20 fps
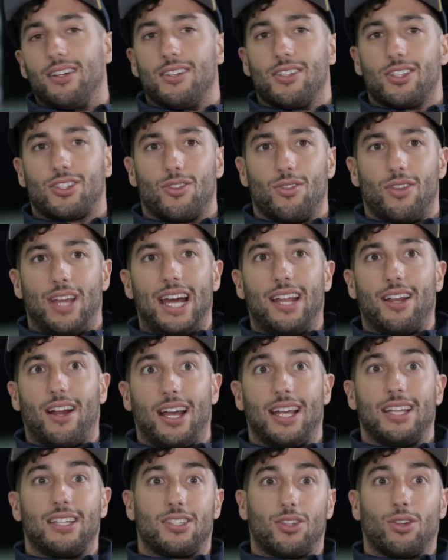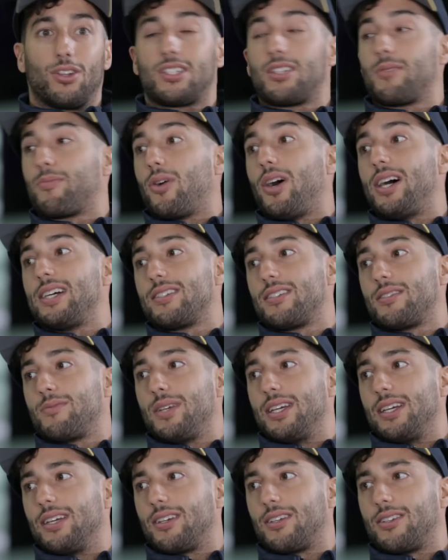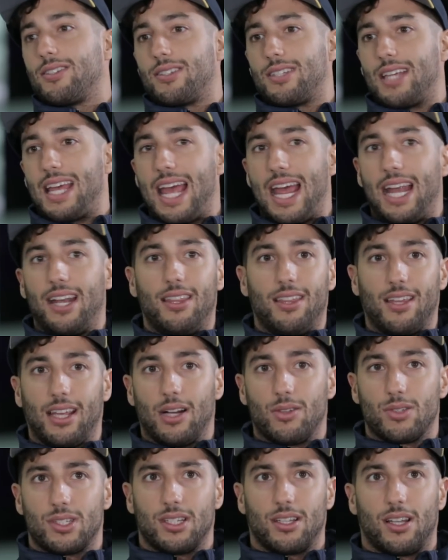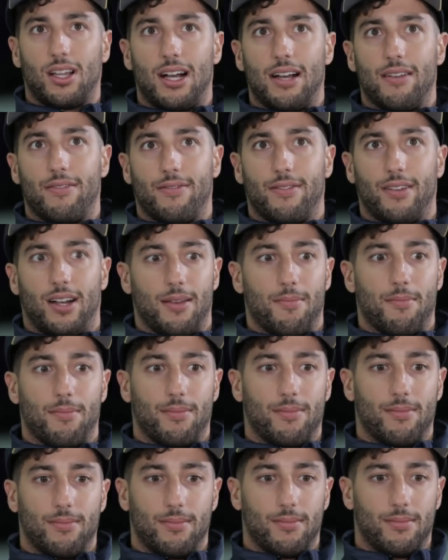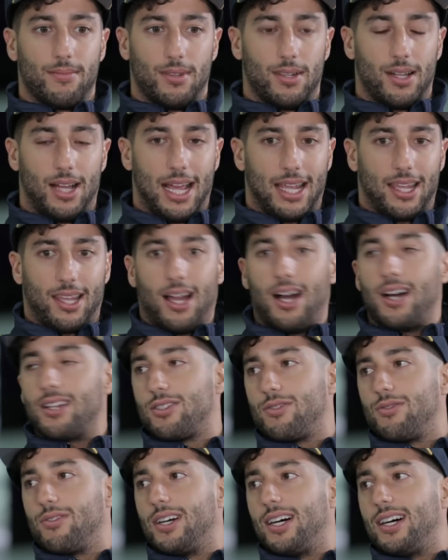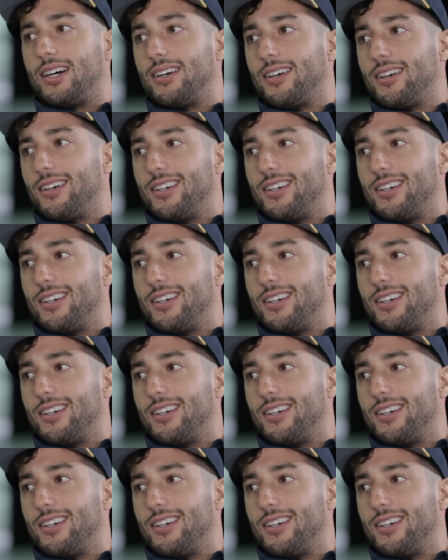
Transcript: So that, it sort of surprises me, because anything else in life, I can't do that.